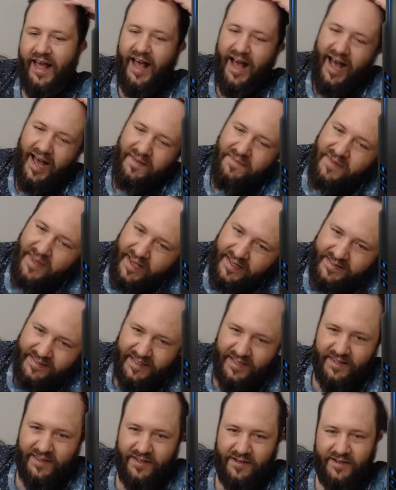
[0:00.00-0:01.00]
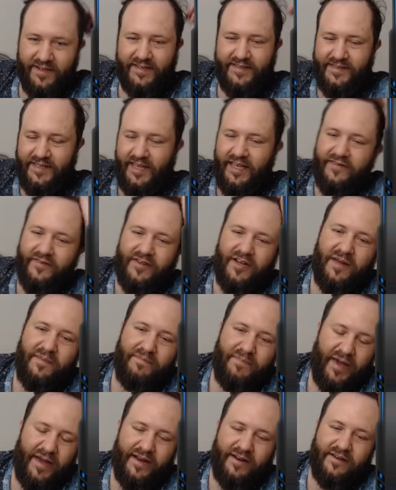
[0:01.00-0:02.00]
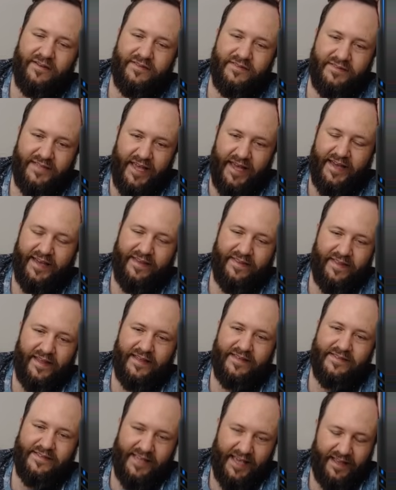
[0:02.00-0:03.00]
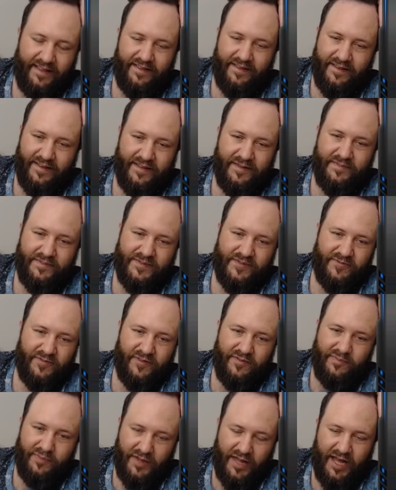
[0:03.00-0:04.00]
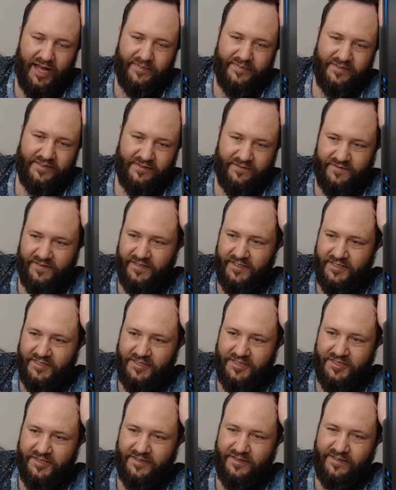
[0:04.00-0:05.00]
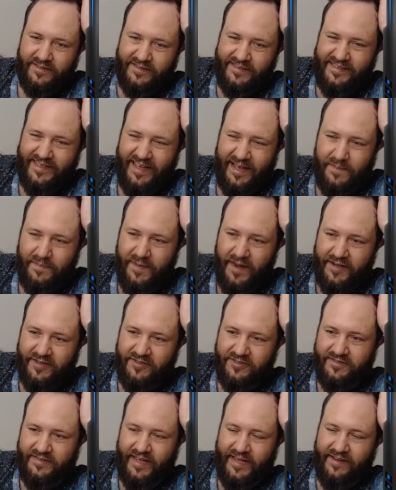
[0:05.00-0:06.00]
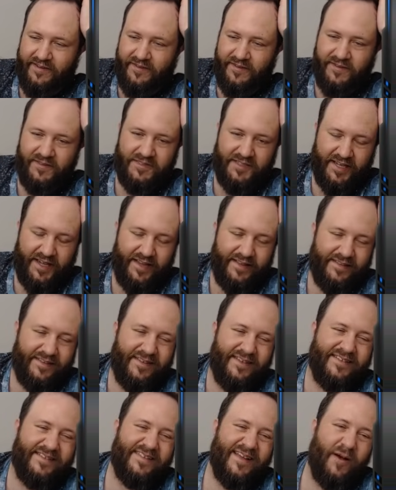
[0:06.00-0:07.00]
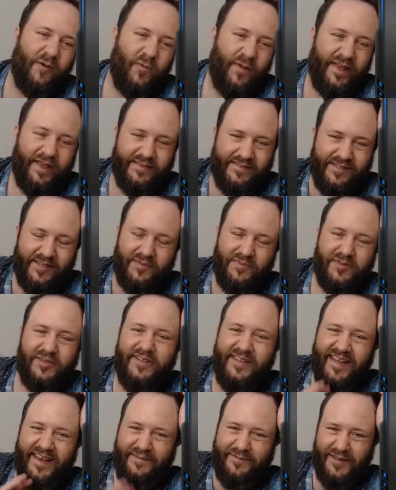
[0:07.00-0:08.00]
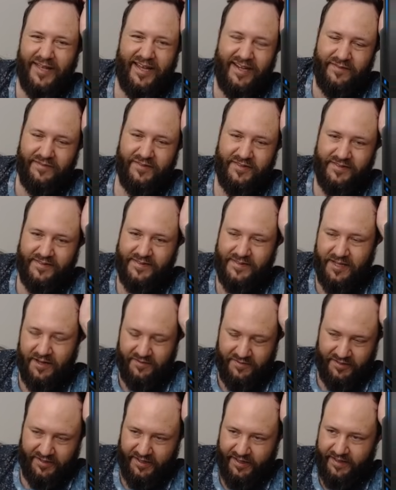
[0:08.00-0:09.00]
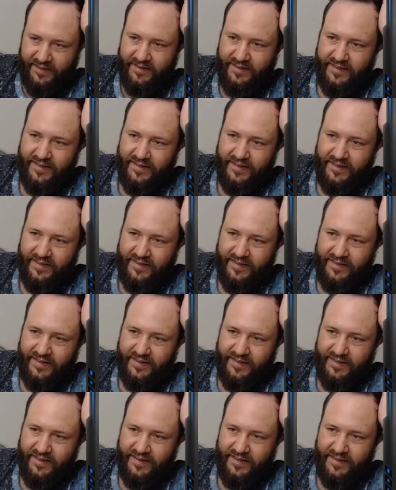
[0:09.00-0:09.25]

I'm guessing there is even a better deck than Tele-Imps with Blob as a finisher. There's a better deck with Hugh Giganticus that we as a community have not even discovered yet.